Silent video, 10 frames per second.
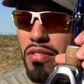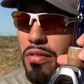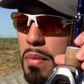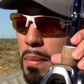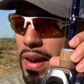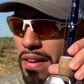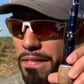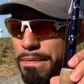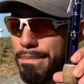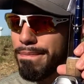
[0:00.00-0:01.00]
from about
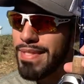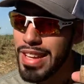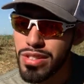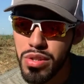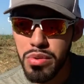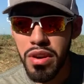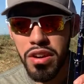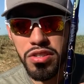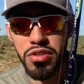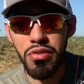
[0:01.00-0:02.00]
that
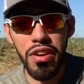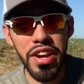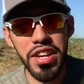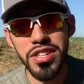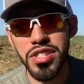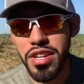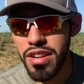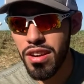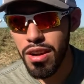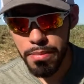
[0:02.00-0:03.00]
200 range and
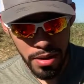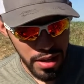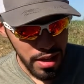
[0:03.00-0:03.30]
up.